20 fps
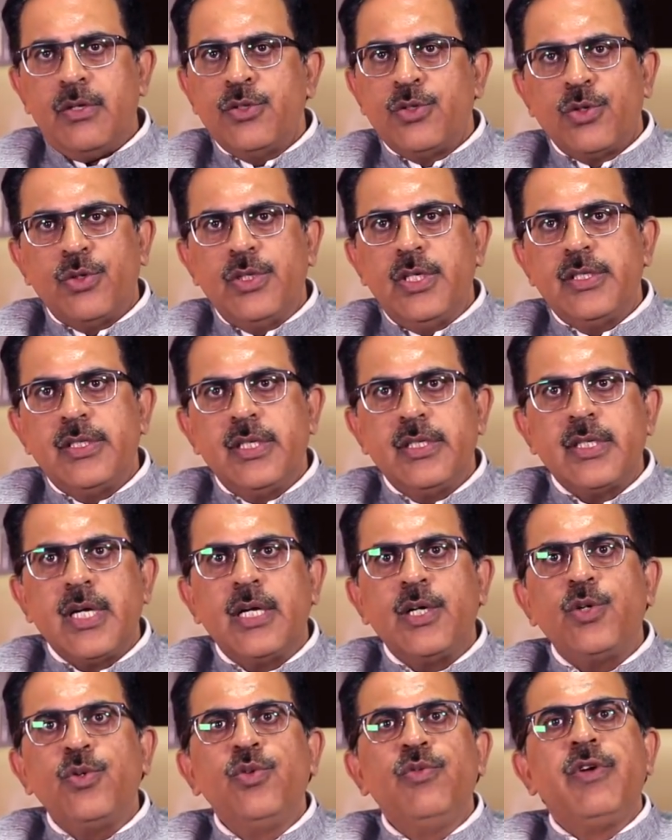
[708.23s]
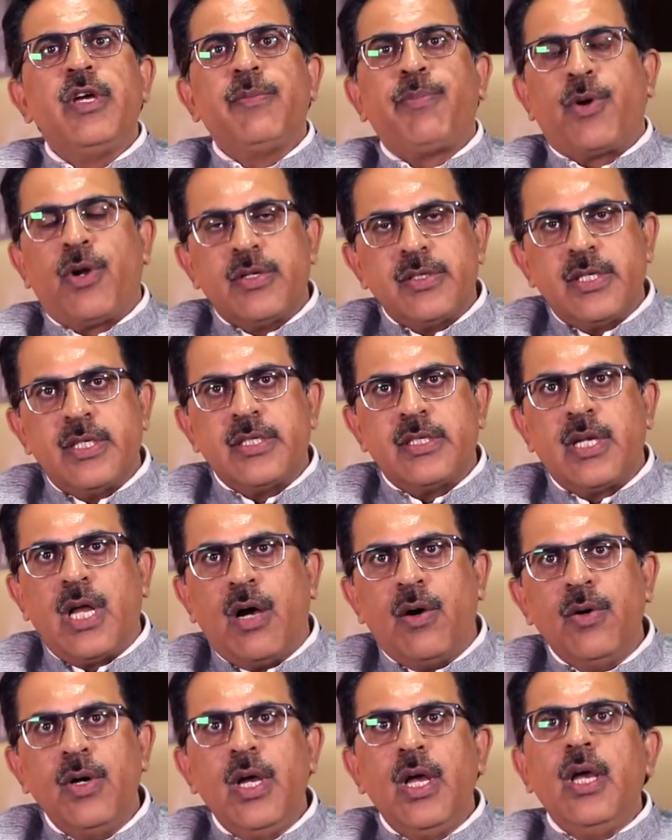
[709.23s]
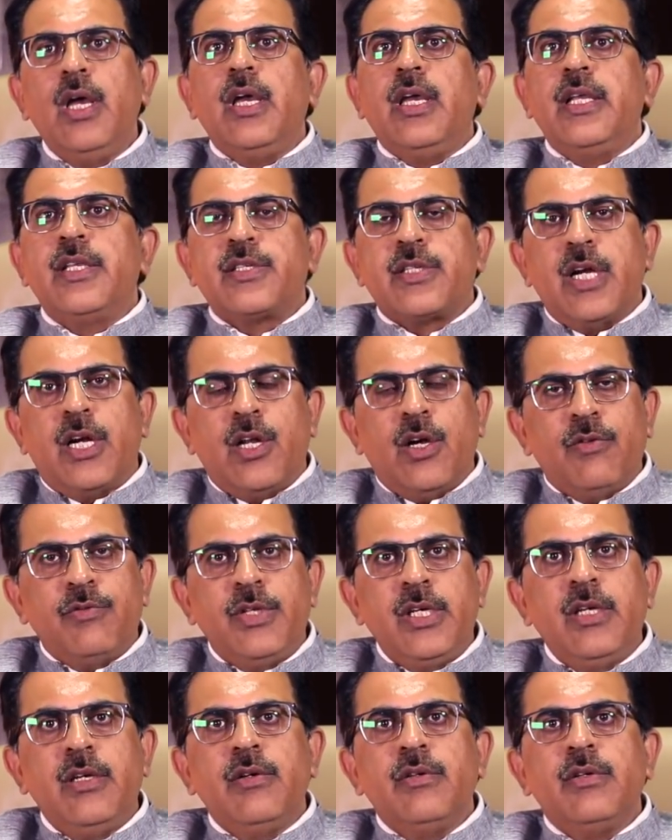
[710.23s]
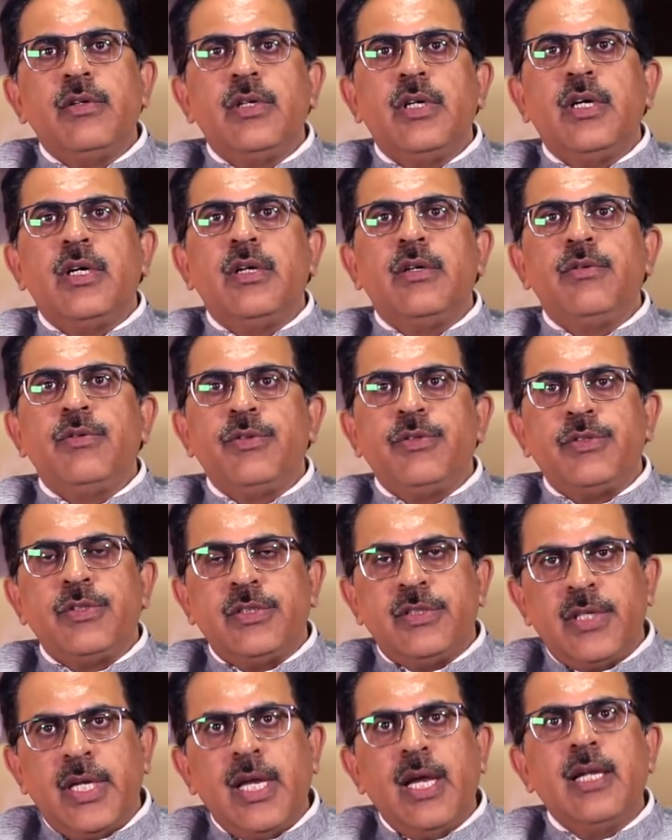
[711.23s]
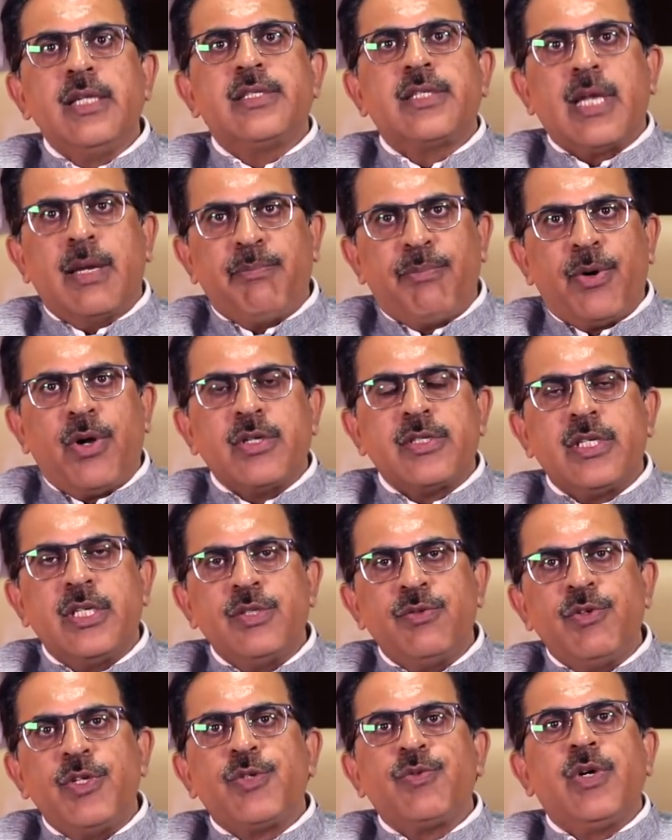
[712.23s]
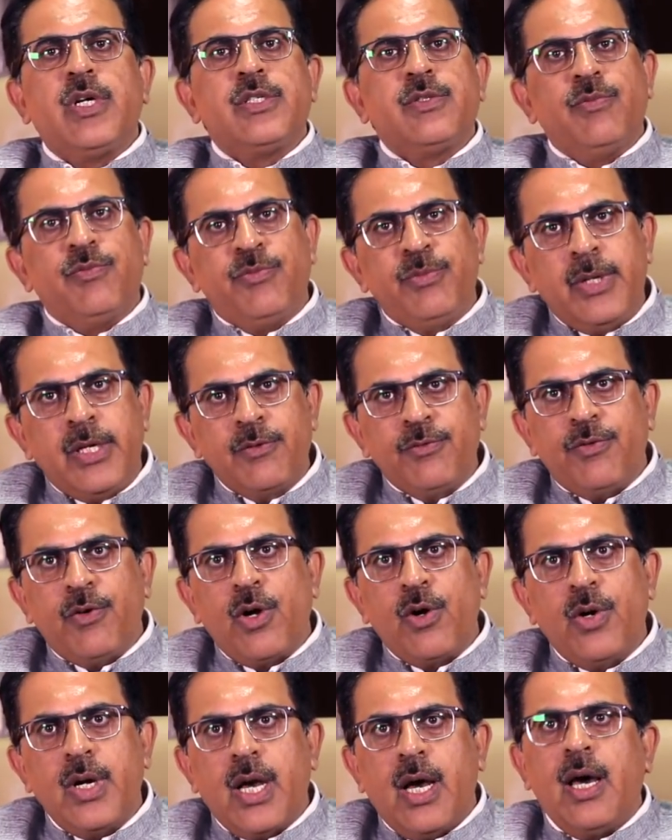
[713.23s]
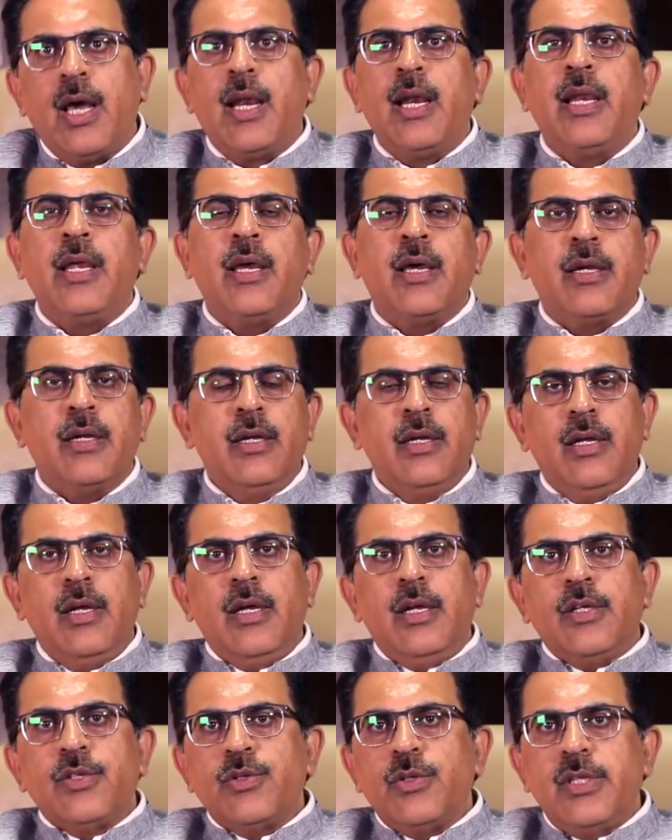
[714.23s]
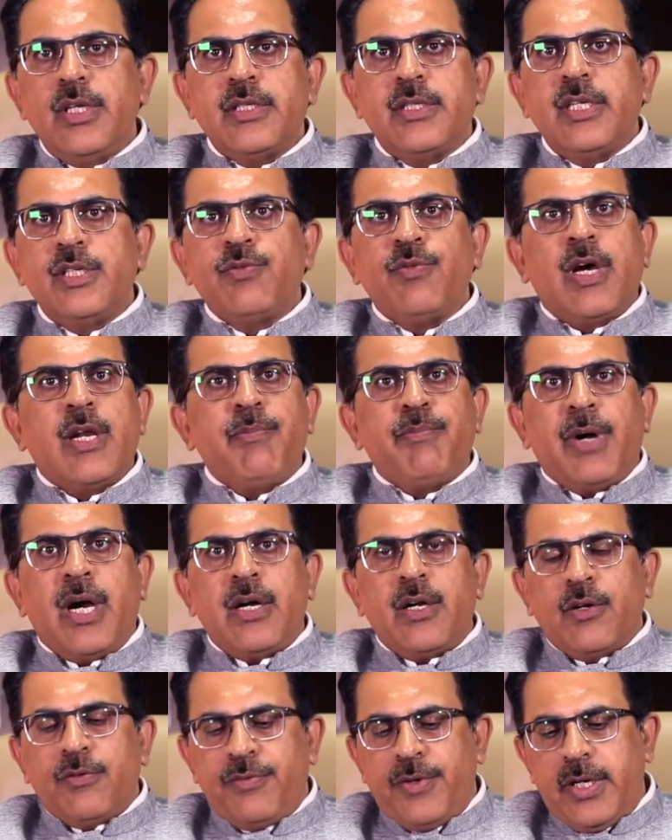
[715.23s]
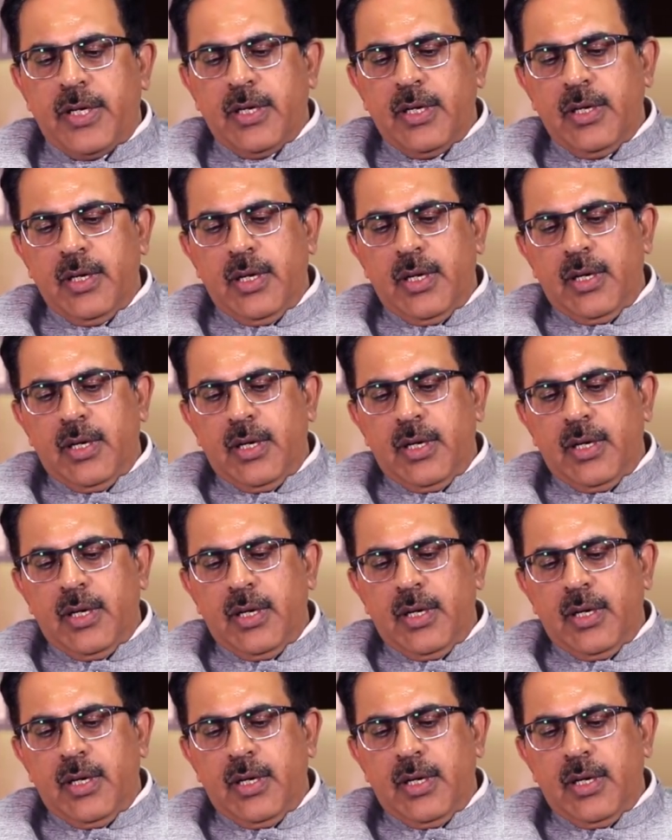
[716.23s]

So this is a two-way process now instead of the single step process which was being followed earlier. So this is one part of it.